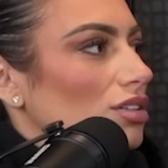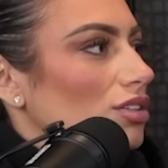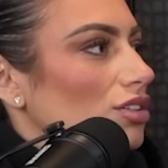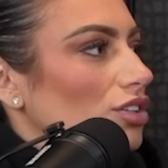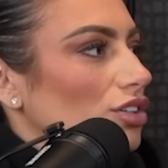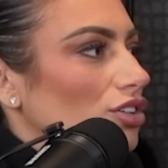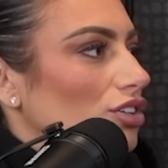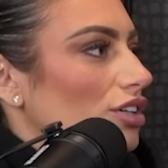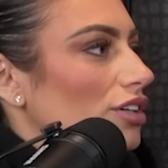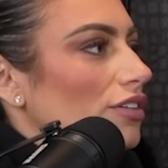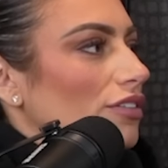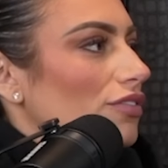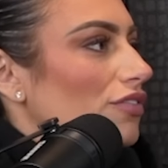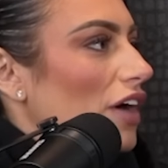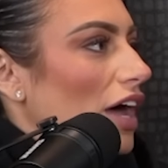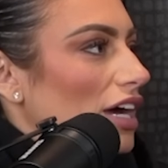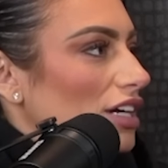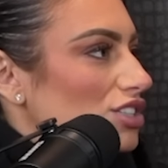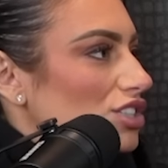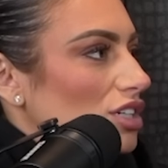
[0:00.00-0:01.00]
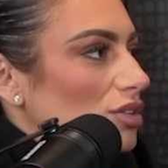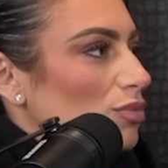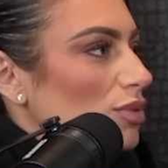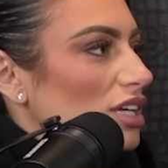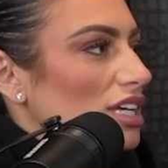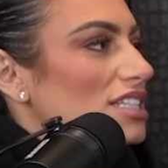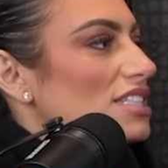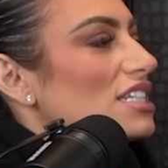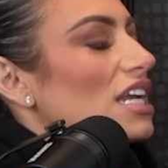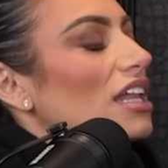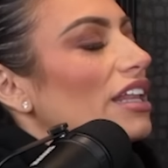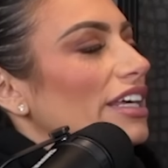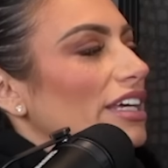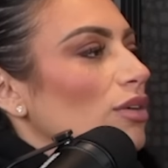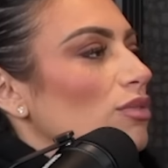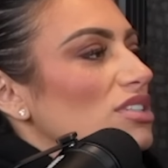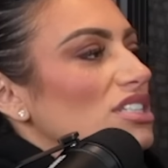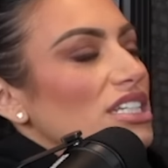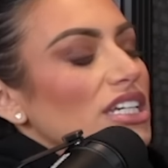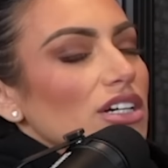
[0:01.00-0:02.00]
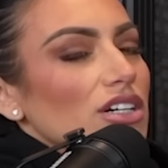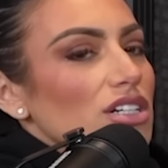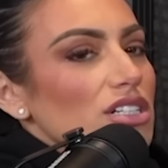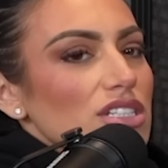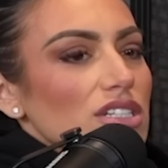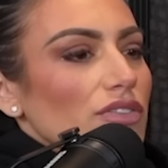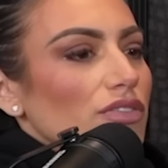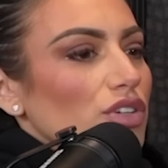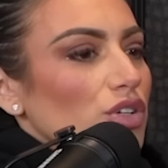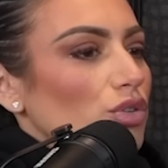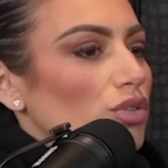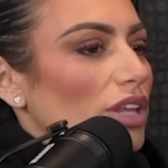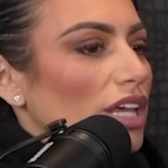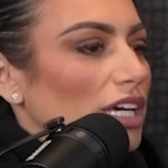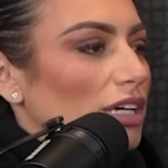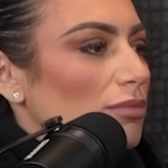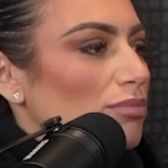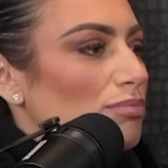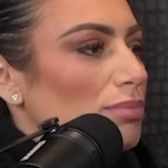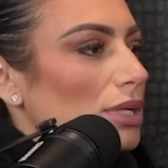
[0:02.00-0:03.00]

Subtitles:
you're in a faction. It's not like it was years of you like